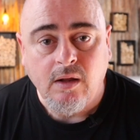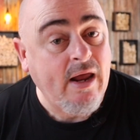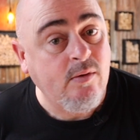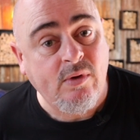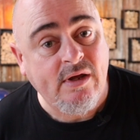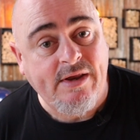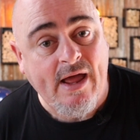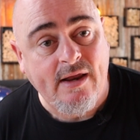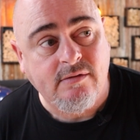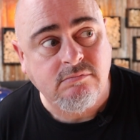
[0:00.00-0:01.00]
And we are
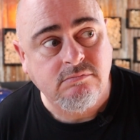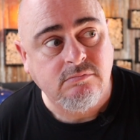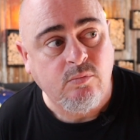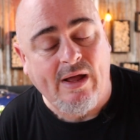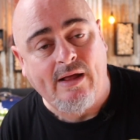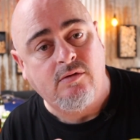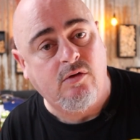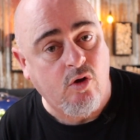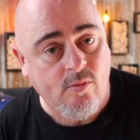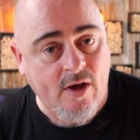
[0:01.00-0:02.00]
done. Well,
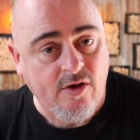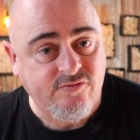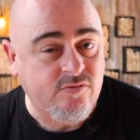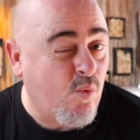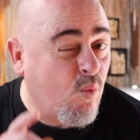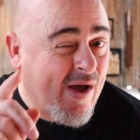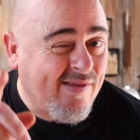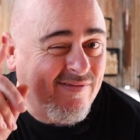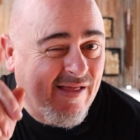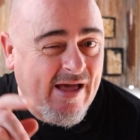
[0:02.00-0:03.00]
almost.
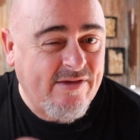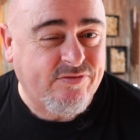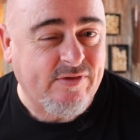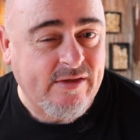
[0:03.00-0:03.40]
One last